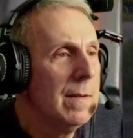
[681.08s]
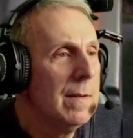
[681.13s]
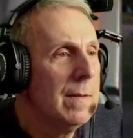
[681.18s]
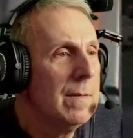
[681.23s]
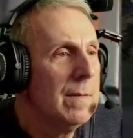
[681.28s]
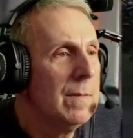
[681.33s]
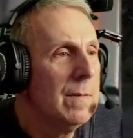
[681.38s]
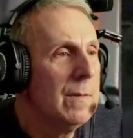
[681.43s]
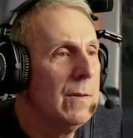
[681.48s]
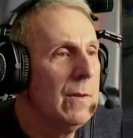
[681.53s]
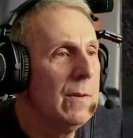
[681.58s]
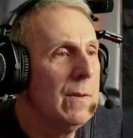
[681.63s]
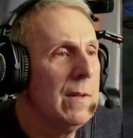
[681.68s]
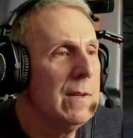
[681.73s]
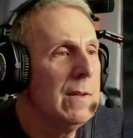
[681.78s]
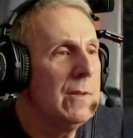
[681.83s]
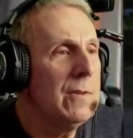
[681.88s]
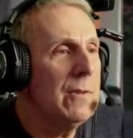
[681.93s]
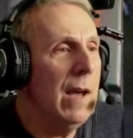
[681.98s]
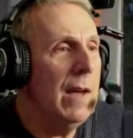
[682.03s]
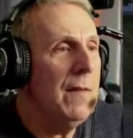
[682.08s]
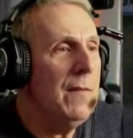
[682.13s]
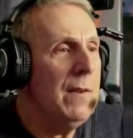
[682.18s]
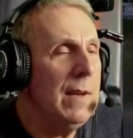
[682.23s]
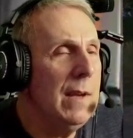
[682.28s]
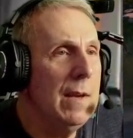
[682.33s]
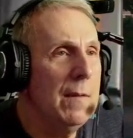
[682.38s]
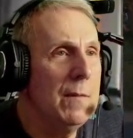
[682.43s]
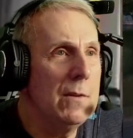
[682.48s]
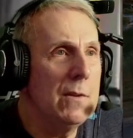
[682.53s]
We'll do a little driving
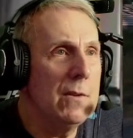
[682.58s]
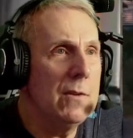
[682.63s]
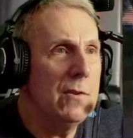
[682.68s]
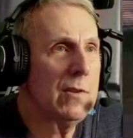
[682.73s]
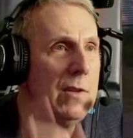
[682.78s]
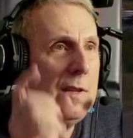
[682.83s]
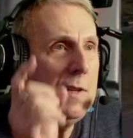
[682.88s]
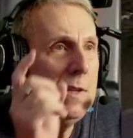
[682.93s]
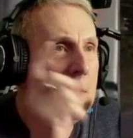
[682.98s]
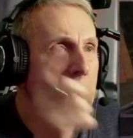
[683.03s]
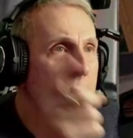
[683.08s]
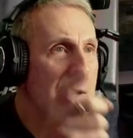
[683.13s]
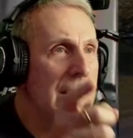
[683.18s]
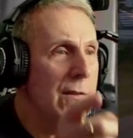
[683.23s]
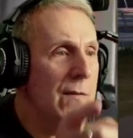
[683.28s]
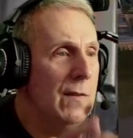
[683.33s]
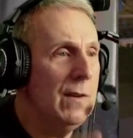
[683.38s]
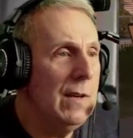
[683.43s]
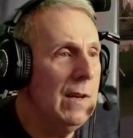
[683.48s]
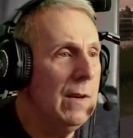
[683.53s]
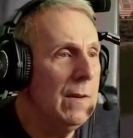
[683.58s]
and we'll see you in the next video.